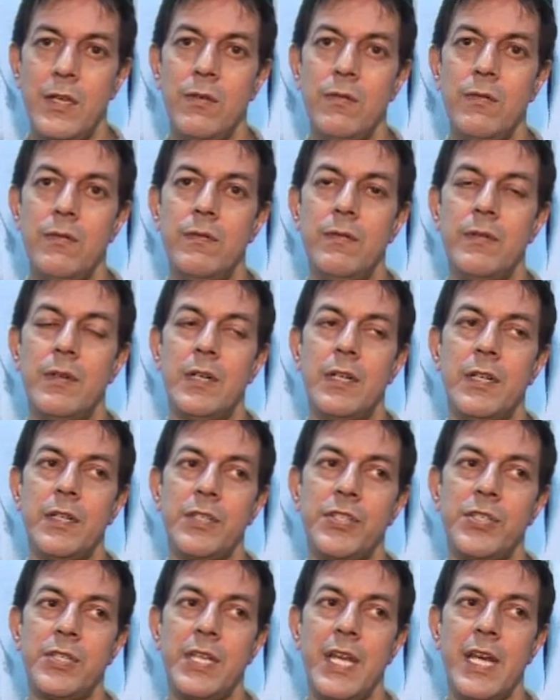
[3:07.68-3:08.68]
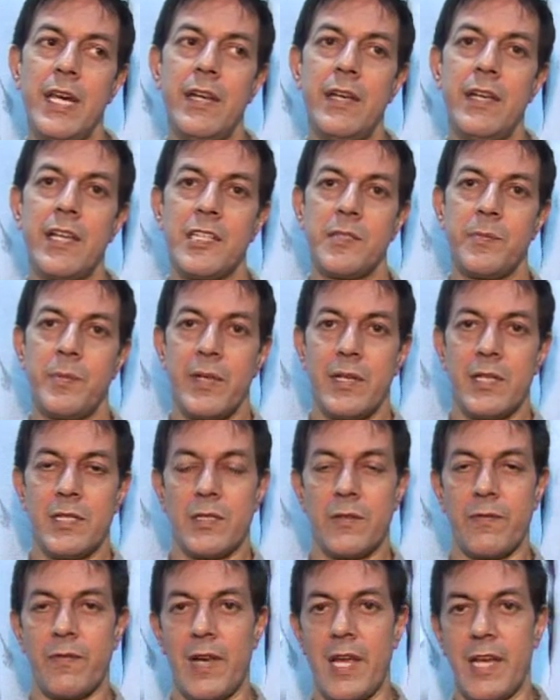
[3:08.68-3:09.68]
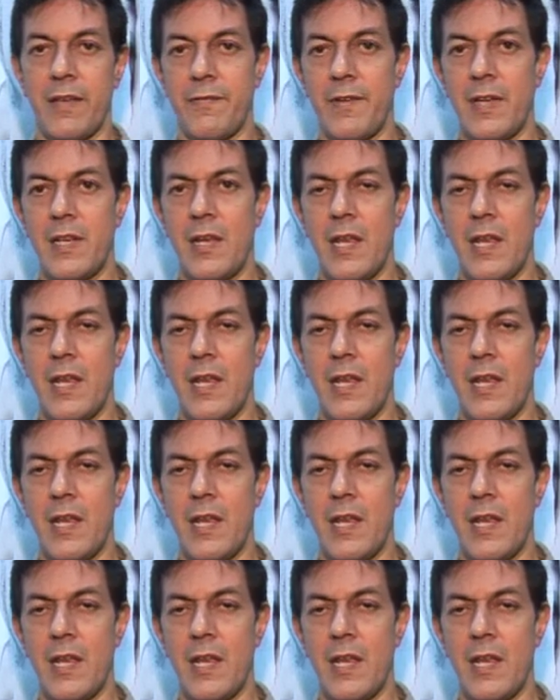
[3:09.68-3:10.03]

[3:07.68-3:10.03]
You share an experience of life,